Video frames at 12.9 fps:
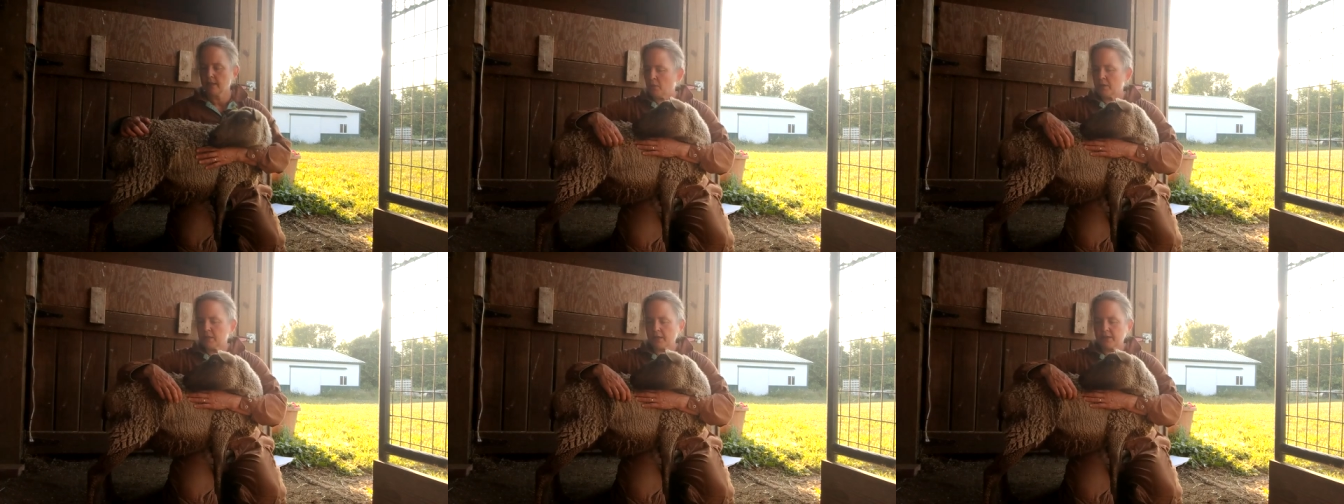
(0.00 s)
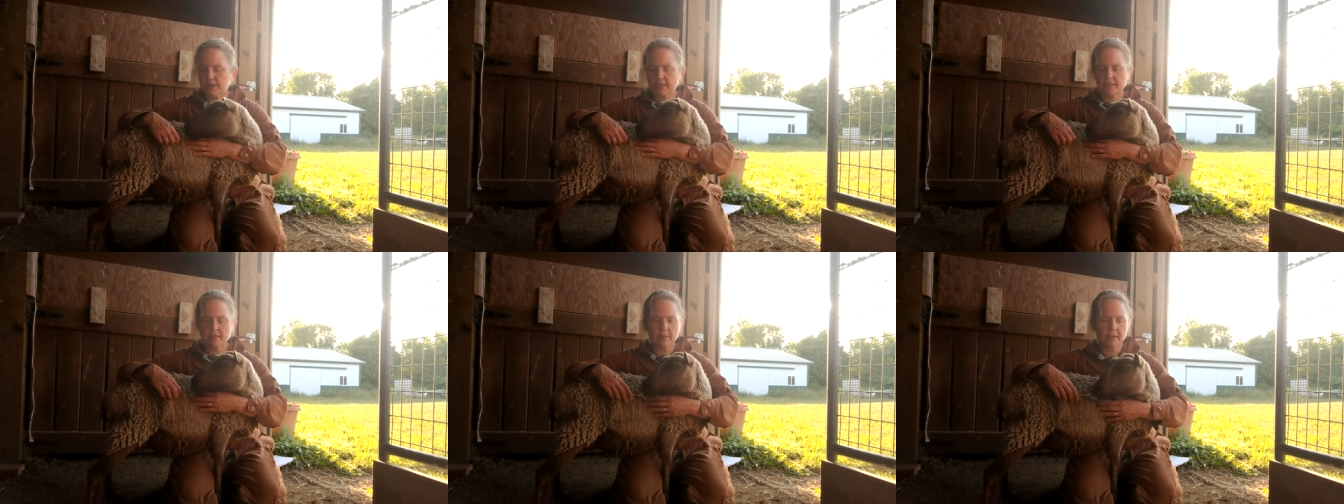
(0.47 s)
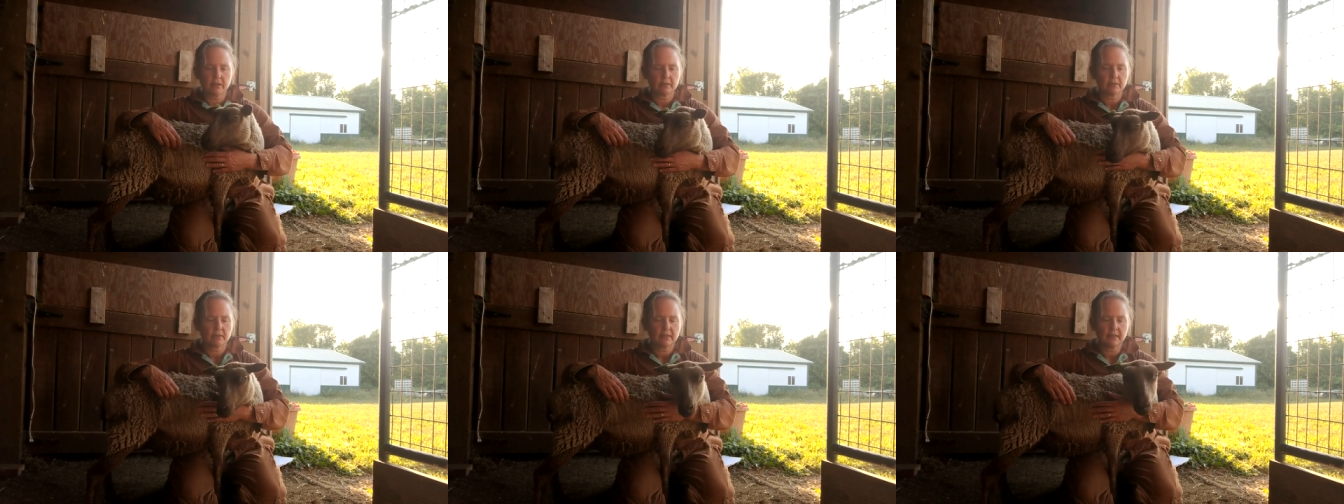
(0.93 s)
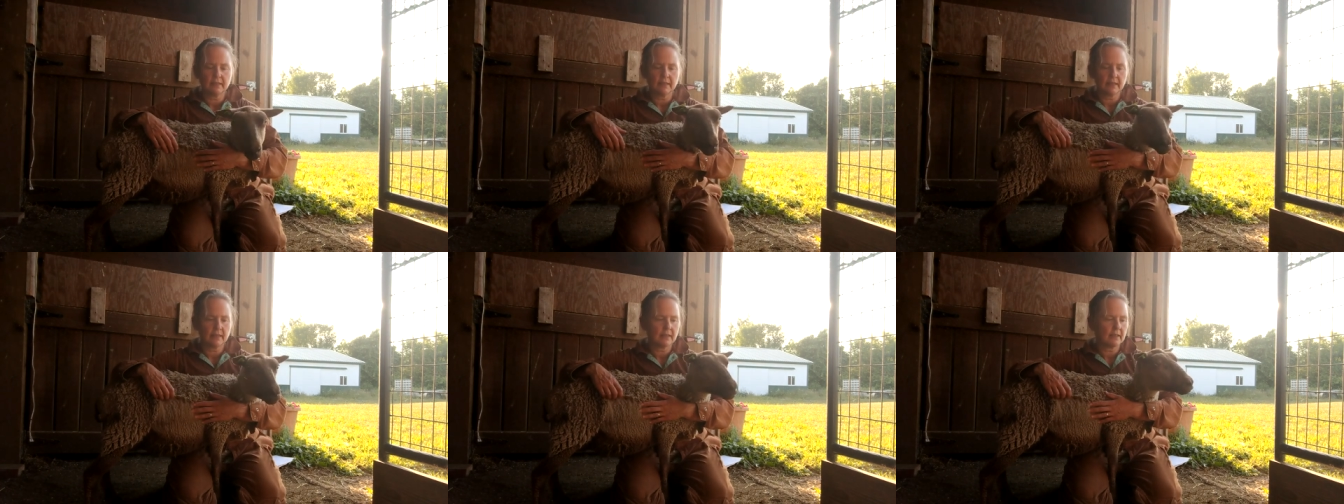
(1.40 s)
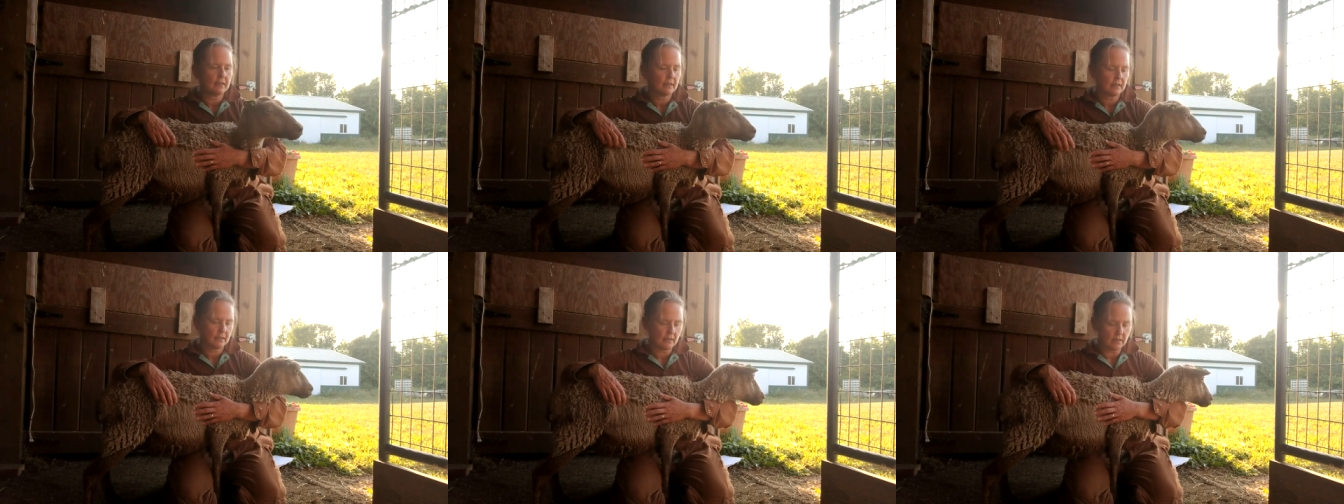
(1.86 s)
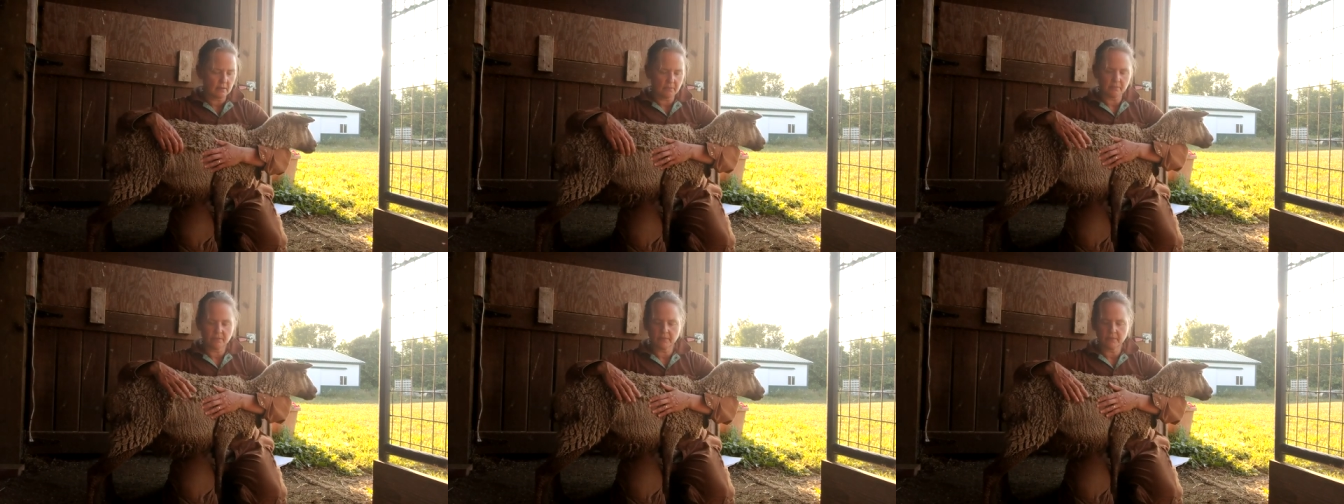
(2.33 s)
One of the things about Gilly um,